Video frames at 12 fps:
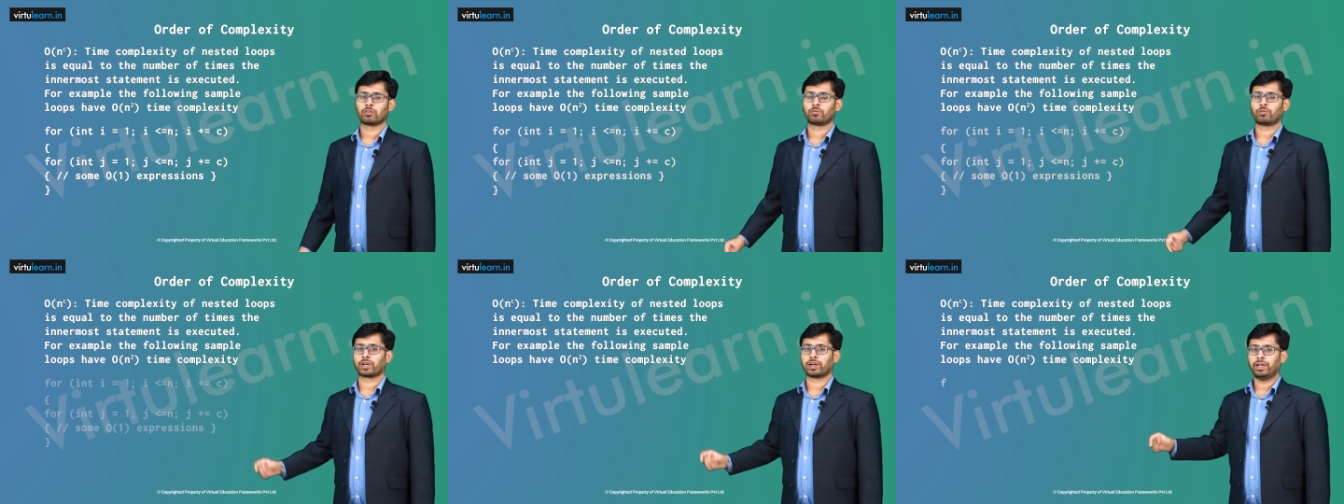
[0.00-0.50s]

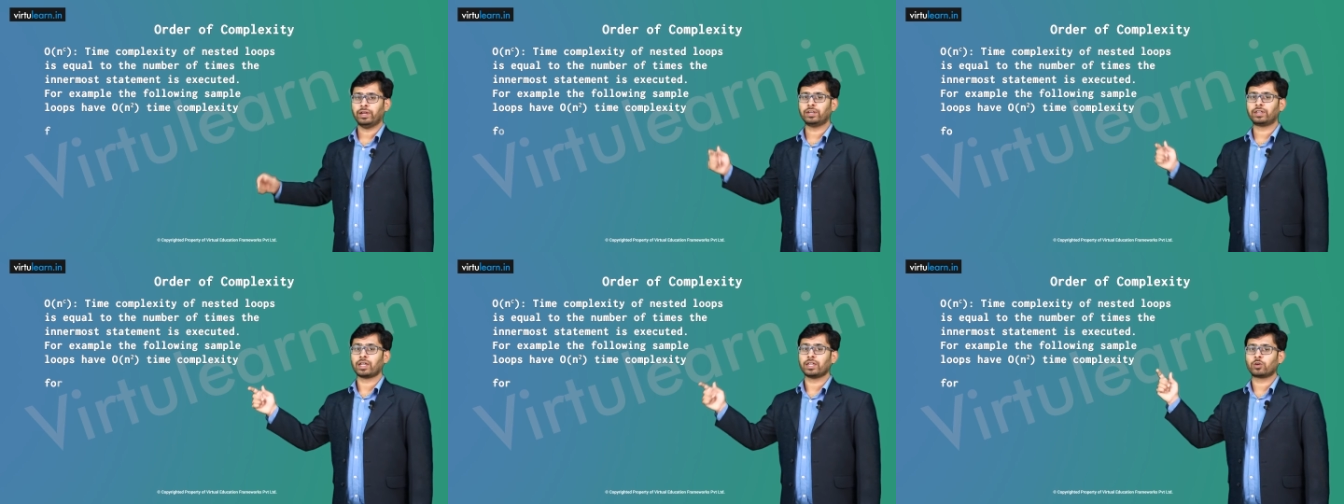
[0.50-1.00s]
For
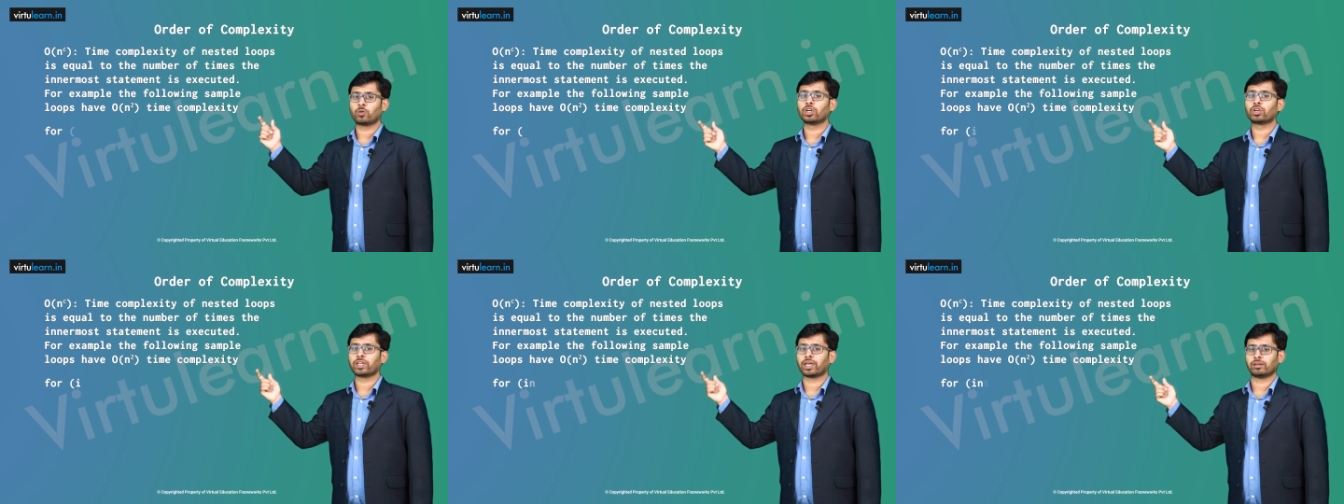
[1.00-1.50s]
int I equal
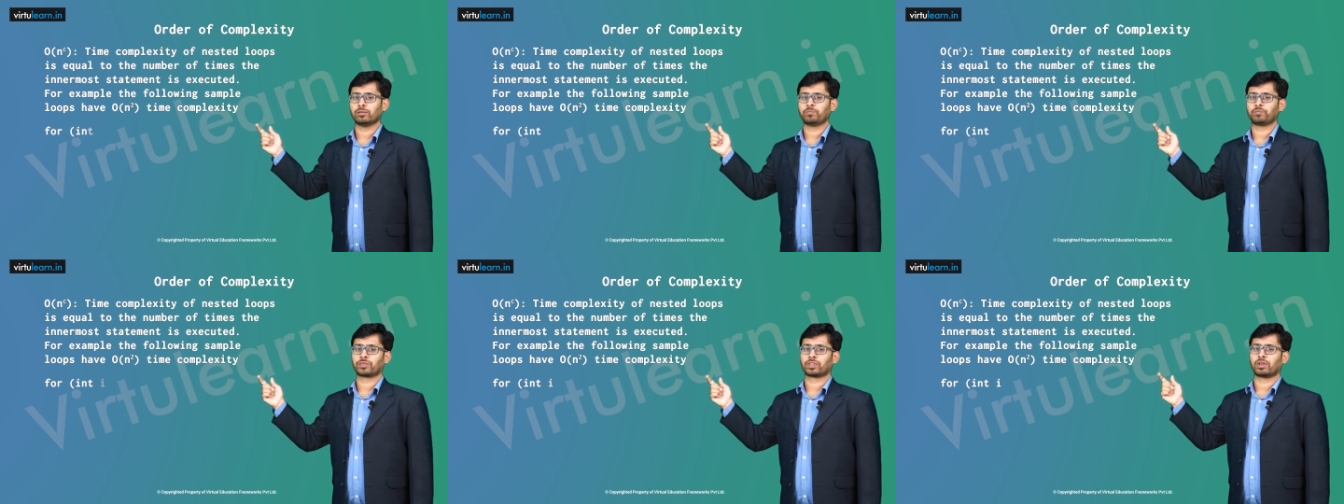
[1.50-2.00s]
to n,
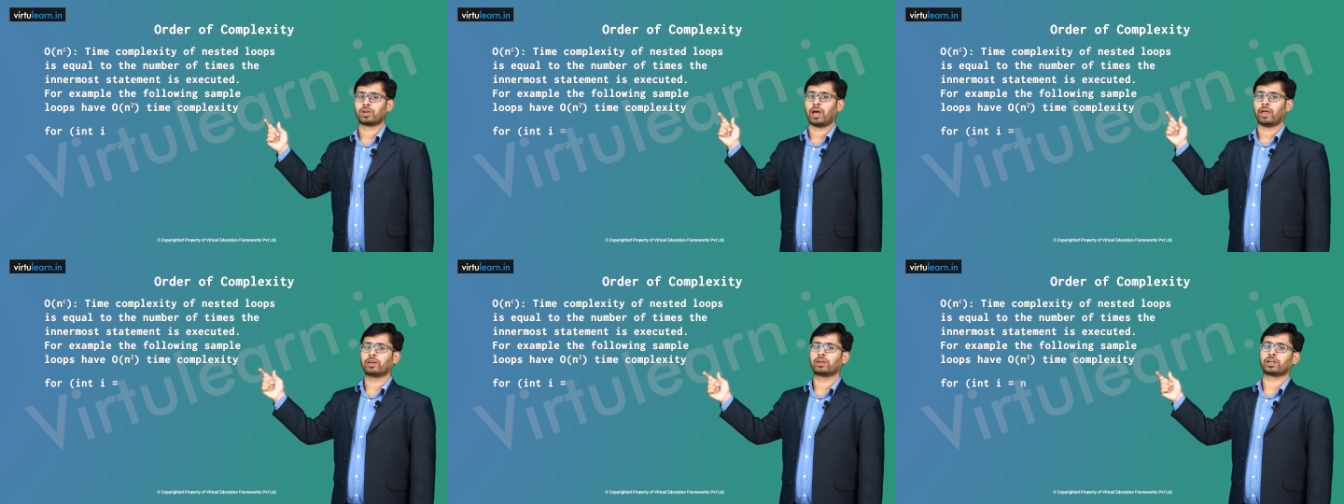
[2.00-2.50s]

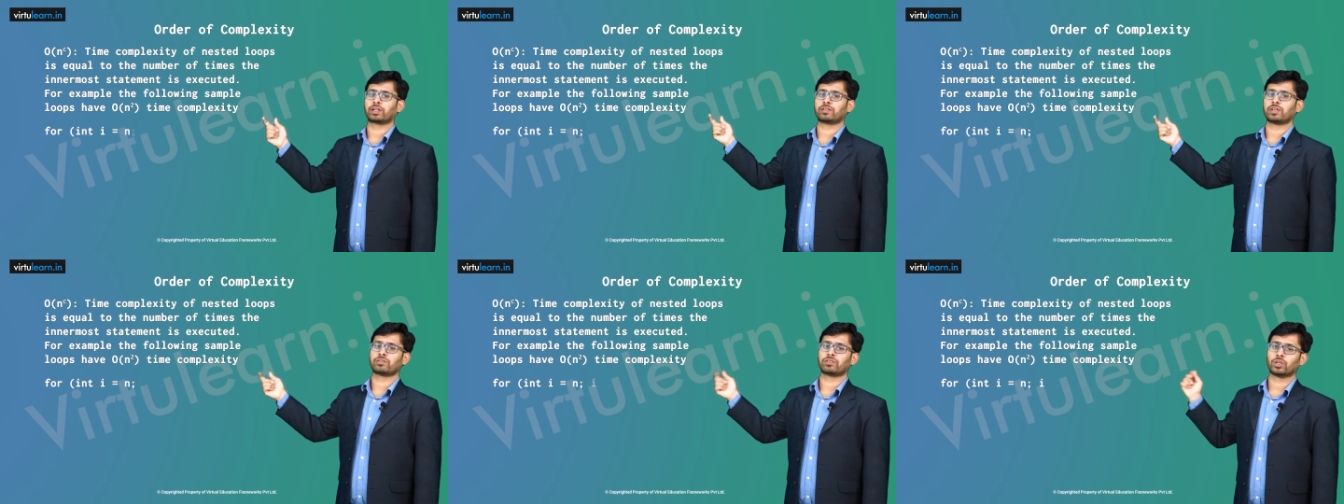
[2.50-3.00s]
I greater
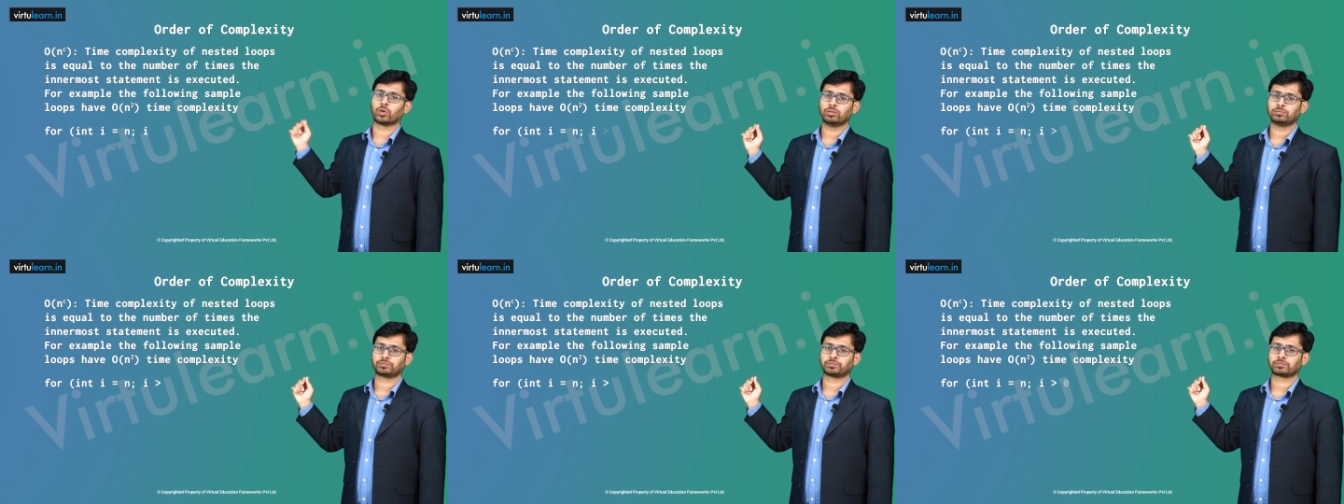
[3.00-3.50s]
than
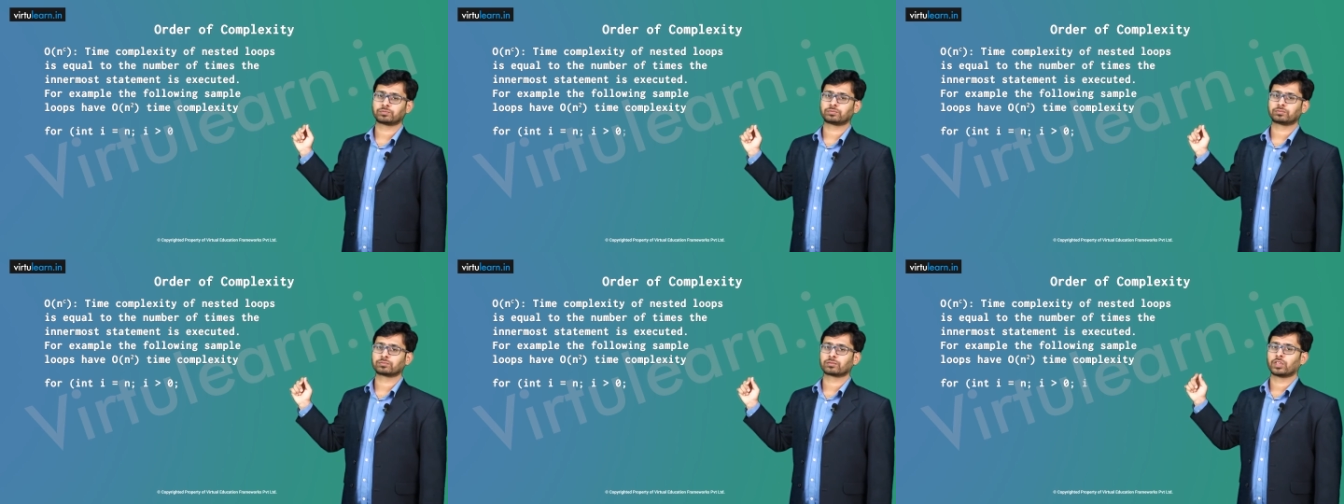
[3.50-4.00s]
zero,
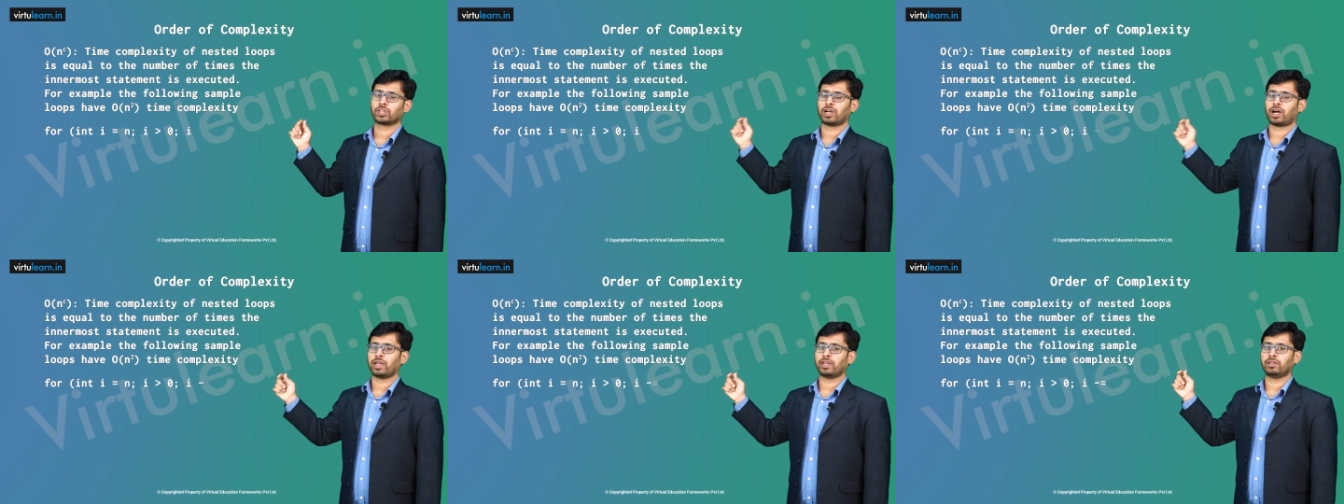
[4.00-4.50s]

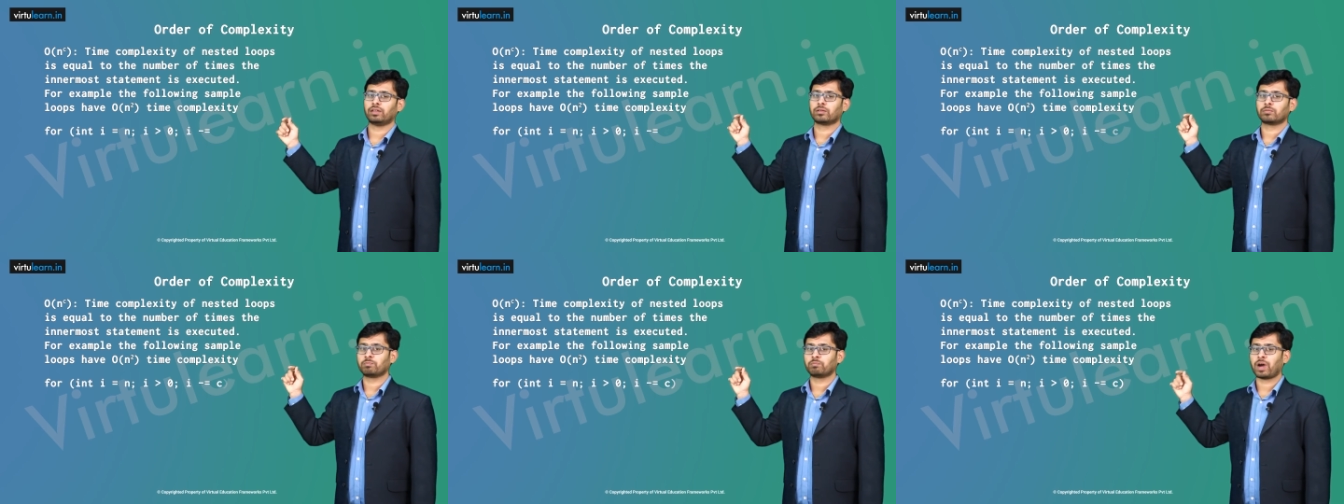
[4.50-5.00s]
I
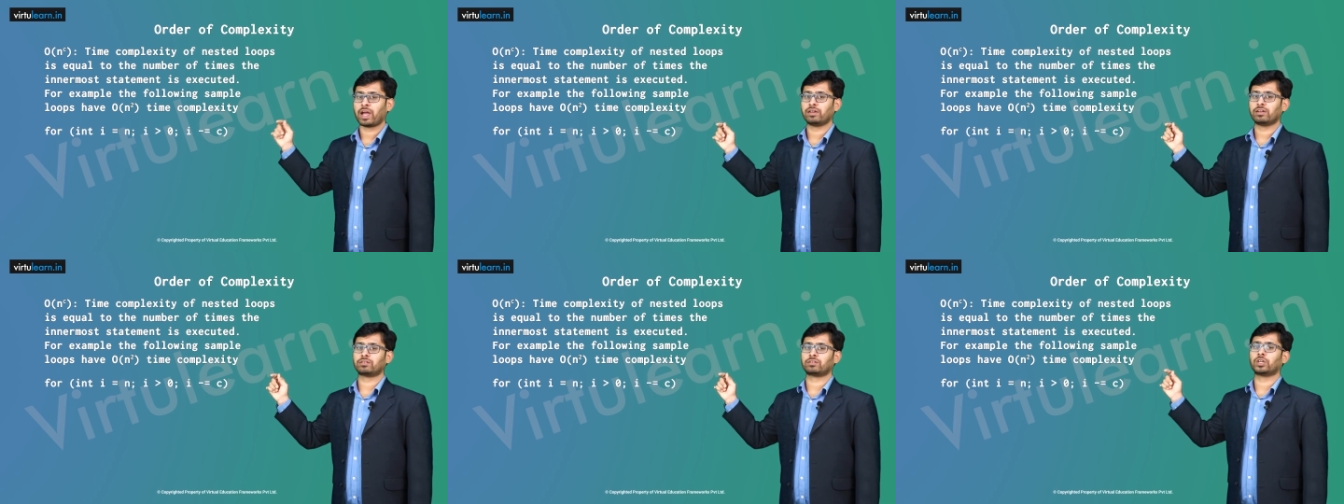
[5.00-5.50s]

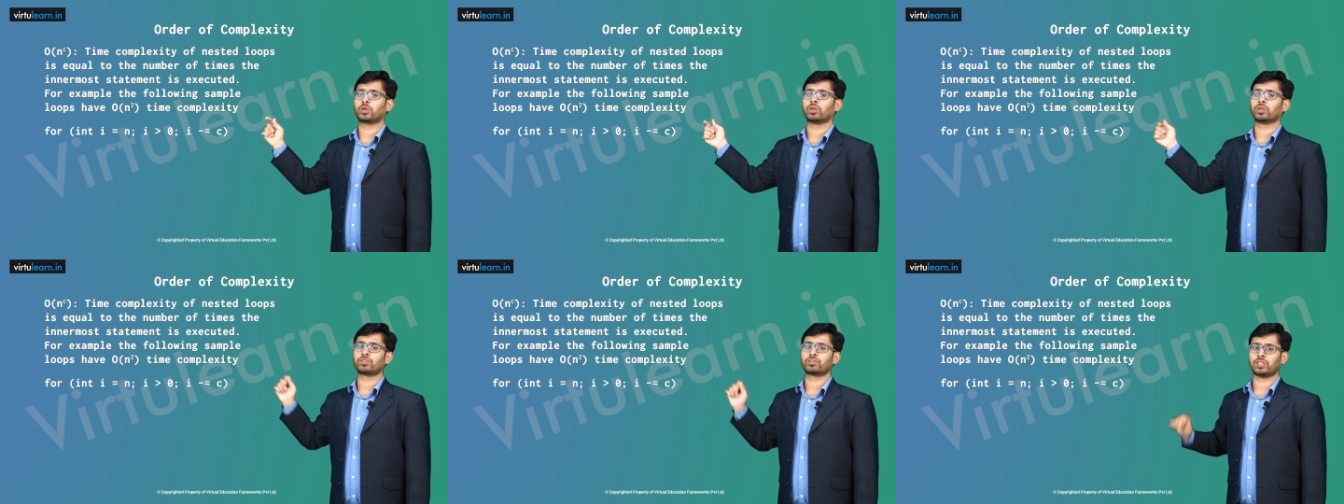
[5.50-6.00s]
minus equal
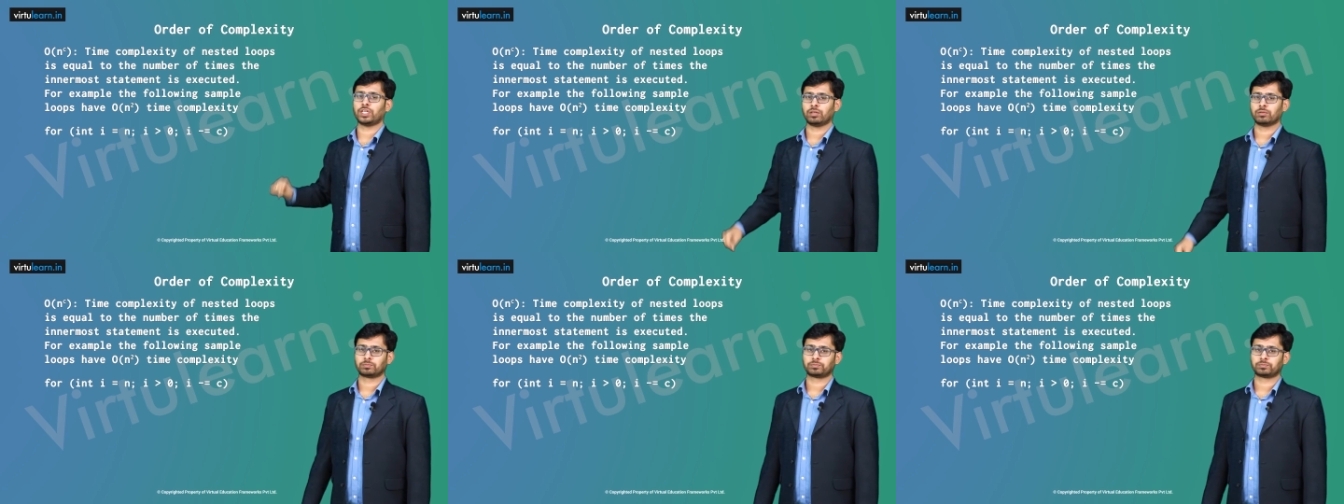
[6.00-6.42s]
to c.